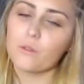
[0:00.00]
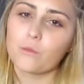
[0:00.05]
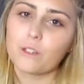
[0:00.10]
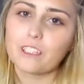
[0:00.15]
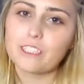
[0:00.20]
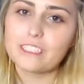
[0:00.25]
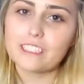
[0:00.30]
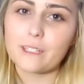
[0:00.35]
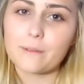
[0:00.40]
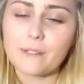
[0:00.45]

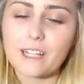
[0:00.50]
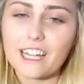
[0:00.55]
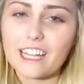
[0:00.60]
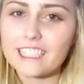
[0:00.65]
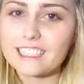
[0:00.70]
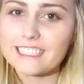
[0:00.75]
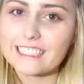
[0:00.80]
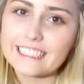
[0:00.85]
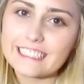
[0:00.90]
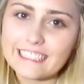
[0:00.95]
What is up,
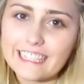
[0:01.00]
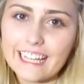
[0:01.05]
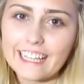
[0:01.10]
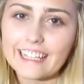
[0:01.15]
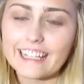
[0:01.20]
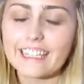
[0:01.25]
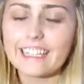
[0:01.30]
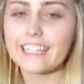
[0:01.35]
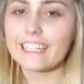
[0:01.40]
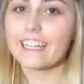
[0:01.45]
guys? It's
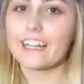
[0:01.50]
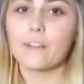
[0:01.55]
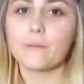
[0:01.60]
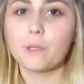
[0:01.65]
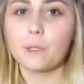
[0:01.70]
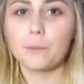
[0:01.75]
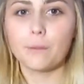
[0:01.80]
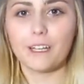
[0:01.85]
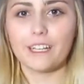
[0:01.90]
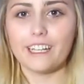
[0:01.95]
Haylie, and
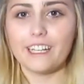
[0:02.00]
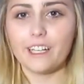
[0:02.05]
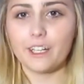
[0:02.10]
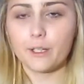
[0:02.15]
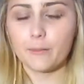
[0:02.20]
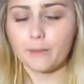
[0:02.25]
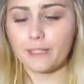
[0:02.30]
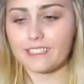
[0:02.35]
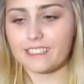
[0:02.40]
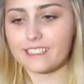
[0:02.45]
I'm your Monday
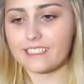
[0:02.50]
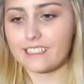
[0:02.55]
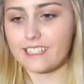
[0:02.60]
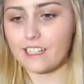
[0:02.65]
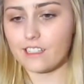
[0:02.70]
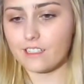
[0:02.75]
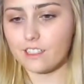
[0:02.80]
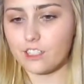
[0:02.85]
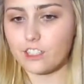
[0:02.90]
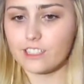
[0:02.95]
here at
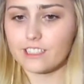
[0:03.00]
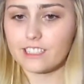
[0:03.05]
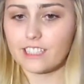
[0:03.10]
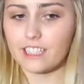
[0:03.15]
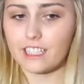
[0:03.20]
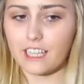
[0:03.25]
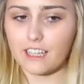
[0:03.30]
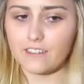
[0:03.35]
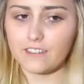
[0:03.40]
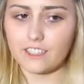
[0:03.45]
BasicallyUs, just
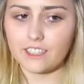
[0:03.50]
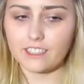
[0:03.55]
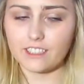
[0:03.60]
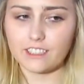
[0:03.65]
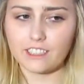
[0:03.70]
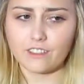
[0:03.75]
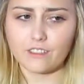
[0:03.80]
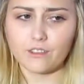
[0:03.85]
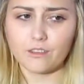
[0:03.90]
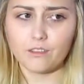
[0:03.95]
like every
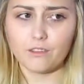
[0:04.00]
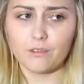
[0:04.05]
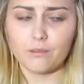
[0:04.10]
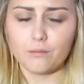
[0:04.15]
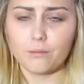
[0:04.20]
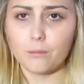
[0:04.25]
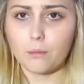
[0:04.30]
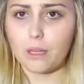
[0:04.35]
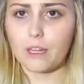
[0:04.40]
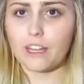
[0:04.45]
single
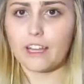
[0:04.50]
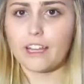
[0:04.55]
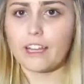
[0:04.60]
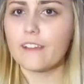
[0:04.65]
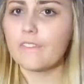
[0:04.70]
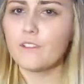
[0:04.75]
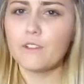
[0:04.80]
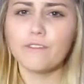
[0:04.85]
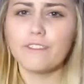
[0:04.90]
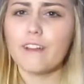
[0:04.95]
Monday.
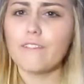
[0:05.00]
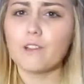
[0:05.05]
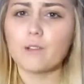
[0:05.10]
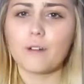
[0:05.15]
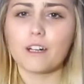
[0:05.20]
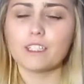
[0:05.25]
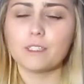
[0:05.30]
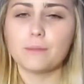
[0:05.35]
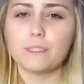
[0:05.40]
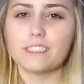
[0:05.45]
If you've never
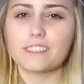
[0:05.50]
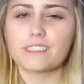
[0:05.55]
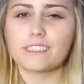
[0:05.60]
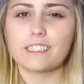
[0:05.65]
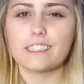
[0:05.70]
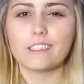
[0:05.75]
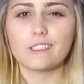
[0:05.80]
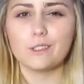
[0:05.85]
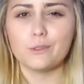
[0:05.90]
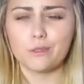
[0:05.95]
watched
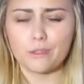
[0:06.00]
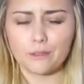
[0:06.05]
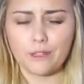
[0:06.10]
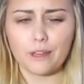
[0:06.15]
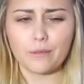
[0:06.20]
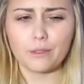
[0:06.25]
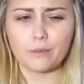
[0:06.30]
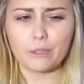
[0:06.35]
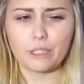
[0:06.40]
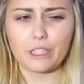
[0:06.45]
BasicallyUs, you
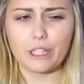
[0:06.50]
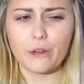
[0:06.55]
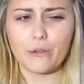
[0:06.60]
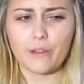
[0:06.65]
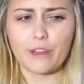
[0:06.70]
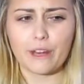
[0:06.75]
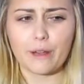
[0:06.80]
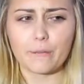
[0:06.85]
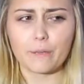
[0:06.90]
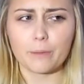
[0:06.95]
probably wouldn't know
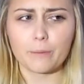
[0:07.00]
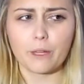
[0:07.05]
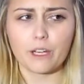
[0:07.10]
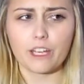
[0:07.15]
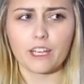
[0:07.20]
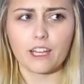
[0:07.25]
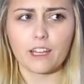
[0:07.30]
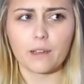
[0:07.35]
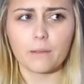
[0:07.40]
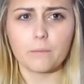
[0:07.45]
that I'm your
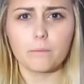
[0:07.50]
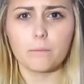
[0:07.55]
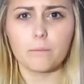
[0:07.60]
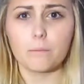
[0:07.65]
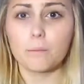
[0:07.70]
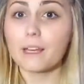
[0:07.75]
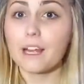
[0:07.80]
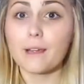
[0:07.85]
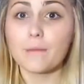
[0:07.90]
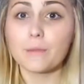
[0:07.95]
Monday,
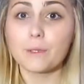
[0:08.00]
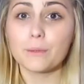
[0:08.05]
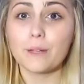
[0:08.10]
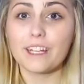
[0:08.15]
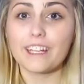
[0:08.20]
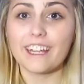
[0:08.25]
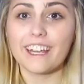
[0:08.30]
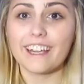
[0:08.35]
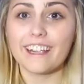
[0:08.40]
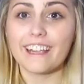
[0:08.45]
but I'm your
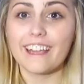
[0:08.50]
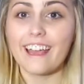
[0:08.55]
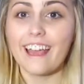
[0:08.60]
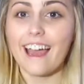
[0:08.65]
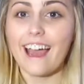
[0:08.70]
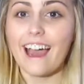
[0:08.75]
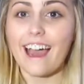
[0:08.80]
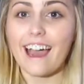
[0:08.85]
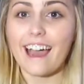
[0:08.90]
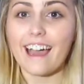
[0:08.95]
Monday.
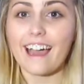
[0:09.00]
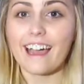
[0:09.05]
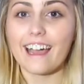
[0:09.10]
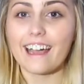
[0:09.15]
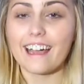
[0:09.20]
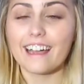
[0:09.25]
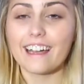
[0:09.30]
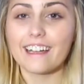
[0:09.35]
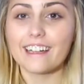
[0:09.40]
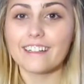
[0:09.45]

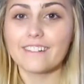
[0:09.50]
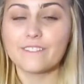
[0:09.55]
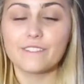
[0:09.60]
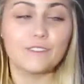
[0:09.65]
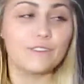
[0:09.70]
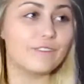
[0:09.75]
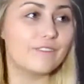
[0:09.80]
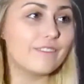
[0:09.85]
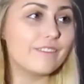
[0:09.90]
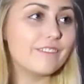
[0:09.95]
If
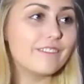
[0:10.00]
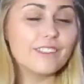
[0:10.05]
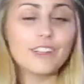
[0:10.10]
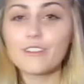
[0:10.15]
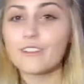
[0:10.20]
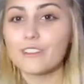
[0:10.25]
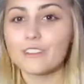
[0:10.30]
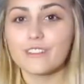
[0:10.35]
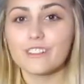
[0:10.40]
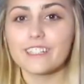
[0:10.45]
you
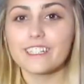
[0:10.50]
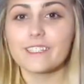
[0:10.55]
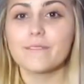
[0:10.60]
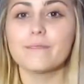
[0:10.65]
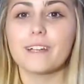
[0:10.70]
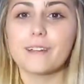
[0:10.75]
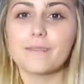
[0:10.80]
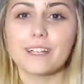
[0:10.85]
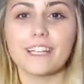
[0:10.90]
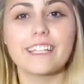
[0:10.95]
don't know who I am,
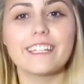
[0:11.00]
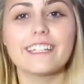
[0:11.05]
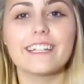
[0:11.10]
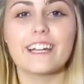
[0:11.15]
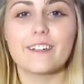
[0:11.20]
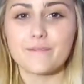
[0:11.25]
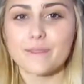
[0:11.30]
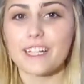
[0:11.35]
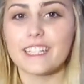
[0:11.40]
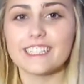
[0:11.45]
I'm Haylie,
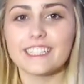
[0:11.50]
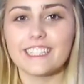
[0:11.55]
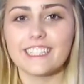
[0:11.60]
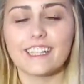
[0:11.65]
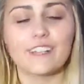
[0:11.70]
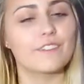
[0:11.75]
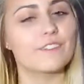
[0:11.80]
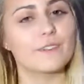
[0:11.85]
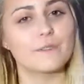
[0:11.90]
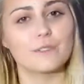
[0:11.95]
I'm
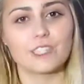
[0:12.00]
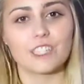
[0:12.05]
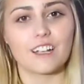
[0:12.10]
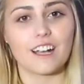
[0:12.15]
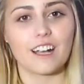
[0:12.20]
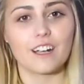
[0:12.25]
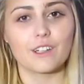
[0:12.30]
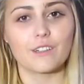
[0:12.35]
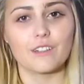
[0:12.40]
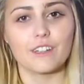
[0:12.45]
19, I'm from
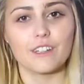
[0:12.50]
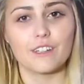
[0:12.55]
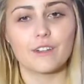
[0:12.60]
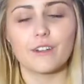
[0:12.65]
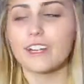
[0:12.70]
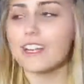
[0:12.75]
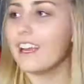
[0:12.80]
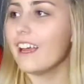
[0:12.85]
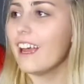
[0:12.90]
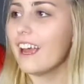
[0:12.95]
Chicago,
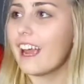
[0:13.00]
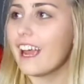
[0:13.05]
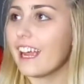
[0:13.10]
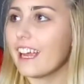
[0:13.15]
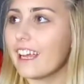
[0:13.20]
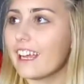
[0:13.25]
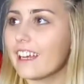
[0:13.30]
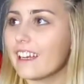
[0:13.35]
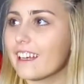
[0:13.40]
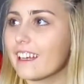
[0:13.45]
Illinois,
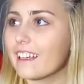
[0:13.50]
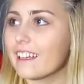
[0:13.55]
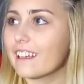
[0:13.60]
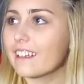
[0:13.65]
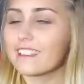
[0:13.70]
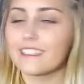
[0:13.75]
and